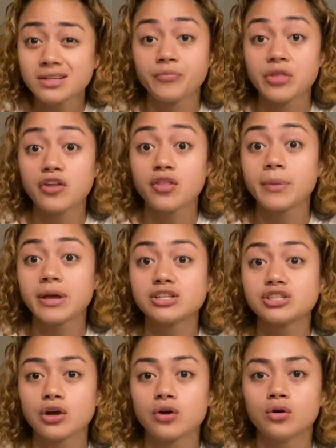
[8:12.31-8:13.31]
they're the biggest
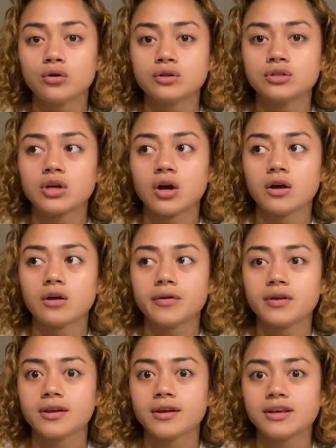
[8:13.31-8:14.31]
shareholders
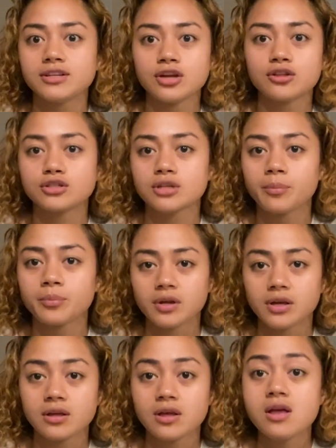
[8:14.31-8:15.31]
in each other's company,